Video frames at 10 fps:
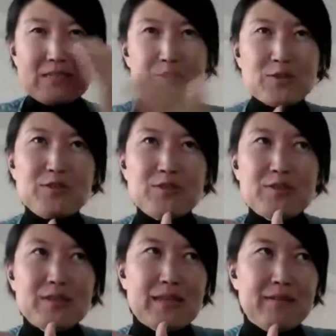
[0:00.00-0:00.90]

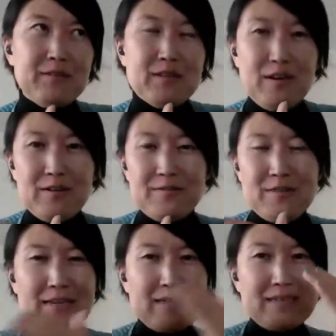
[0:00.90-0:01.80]
certain level of
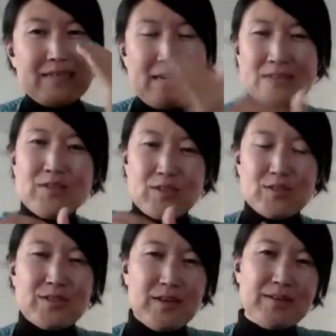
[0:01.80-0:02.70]
like
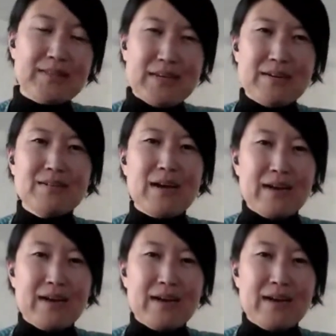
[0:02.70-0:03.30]
dangers not there.